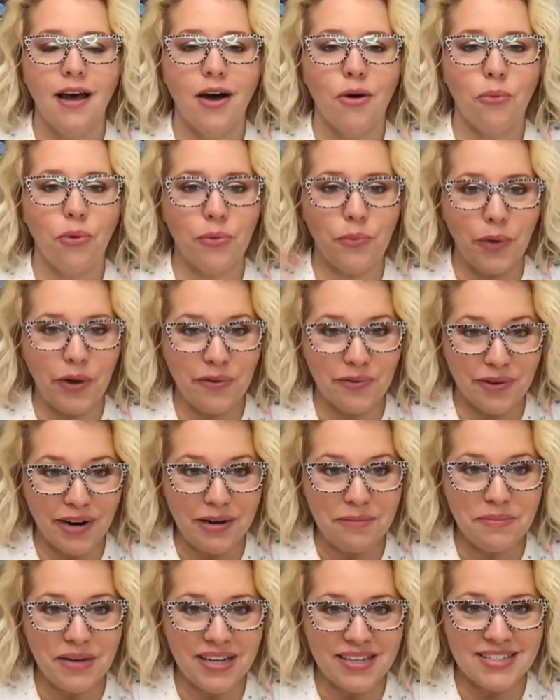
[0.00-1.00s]
When we
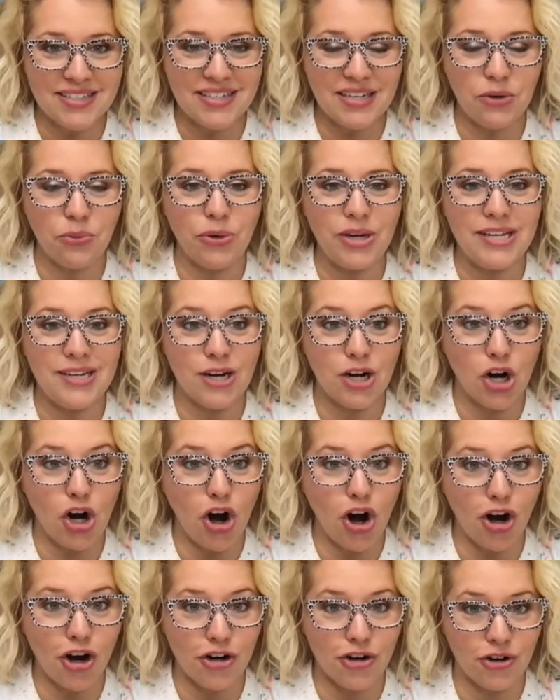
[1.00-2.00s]
remixed it, we did a
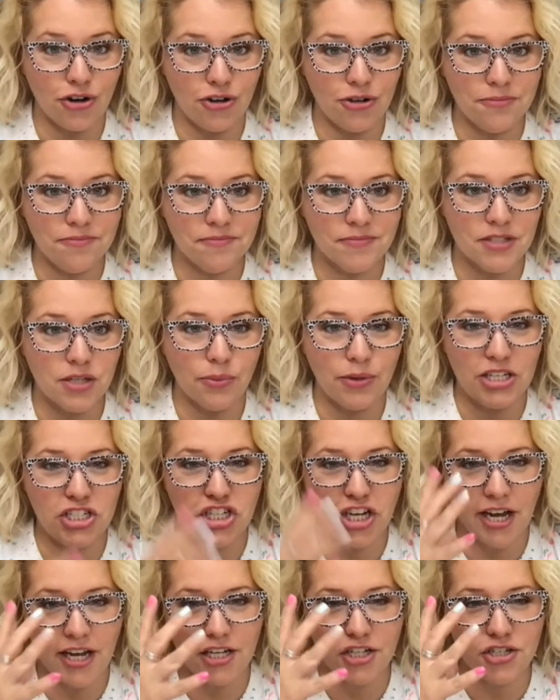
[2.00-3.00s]
cardinal. So we
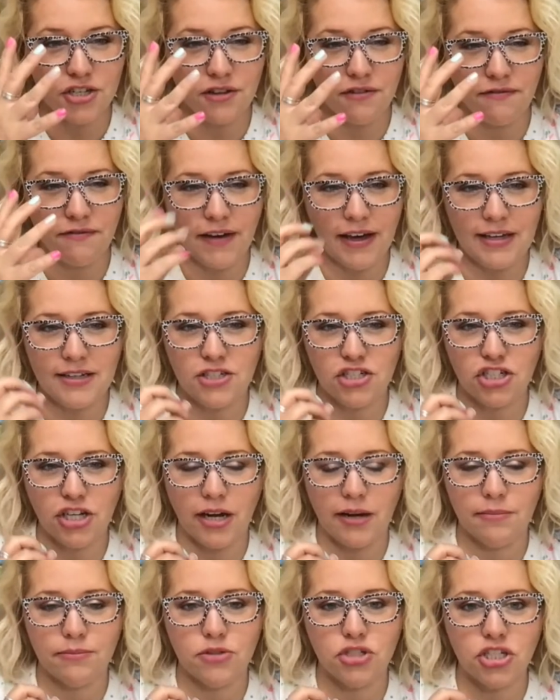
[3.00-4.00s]
changed the face
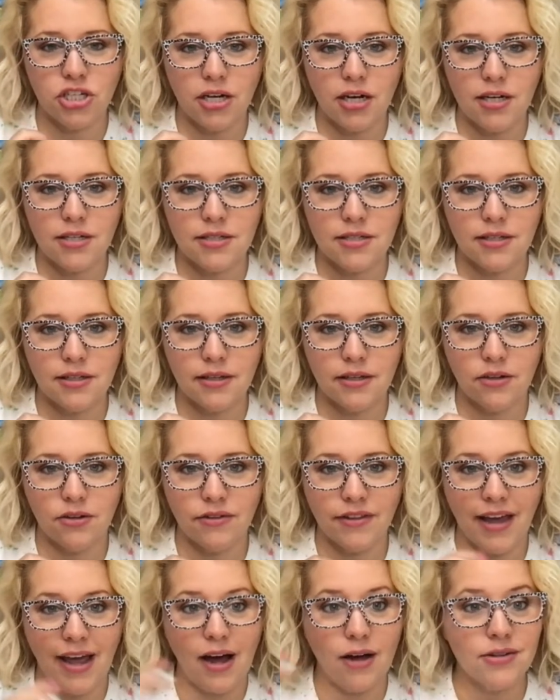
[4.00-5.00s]
shape just a little.
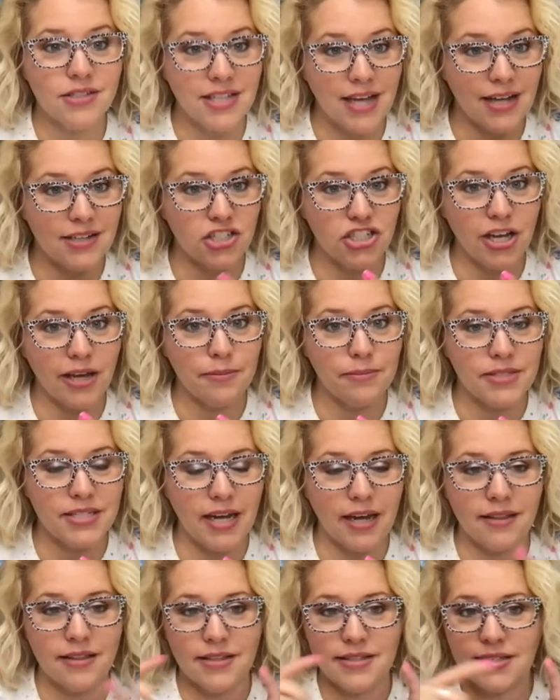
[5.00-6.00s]
The outside shape
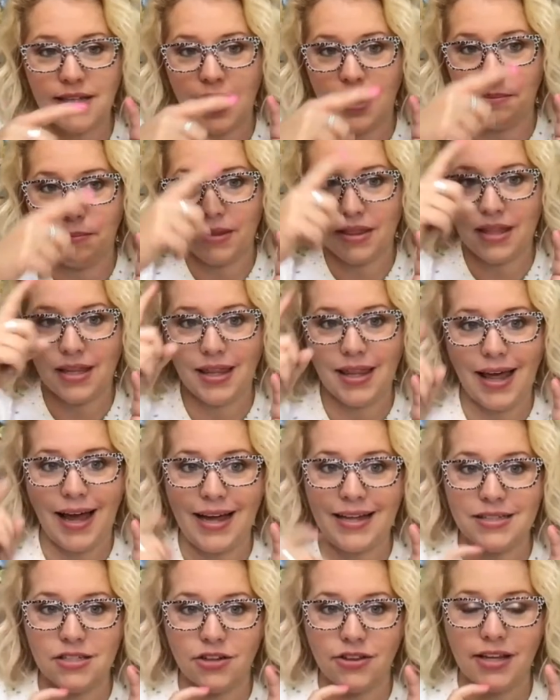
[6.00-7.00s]
stayed the same, but the
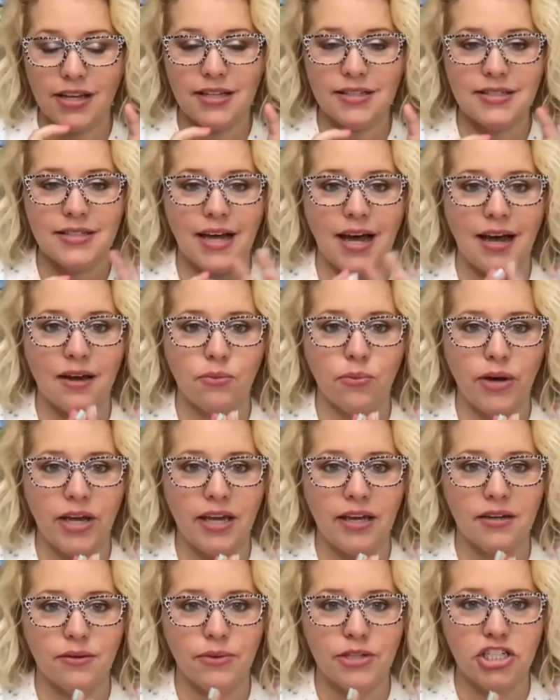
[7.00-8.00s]
lines on the inside,
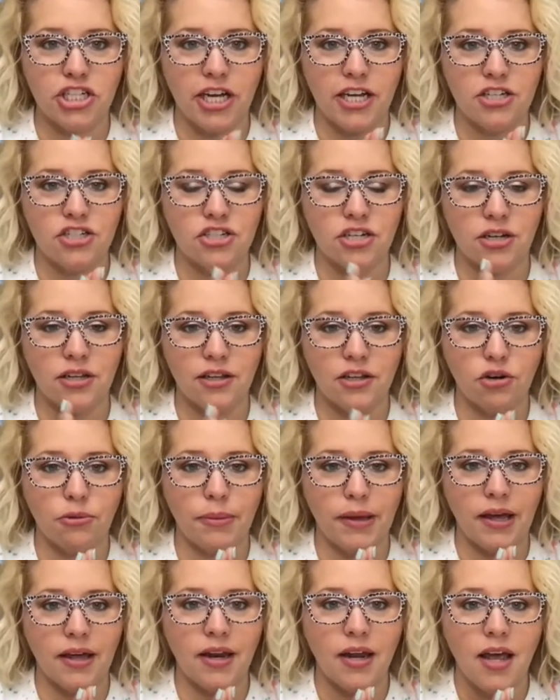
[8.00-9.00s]
we we changed a little
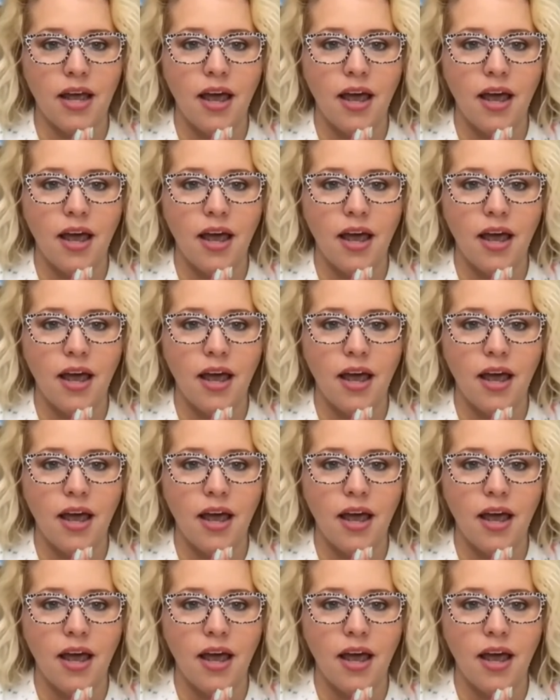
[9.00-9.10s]
bit.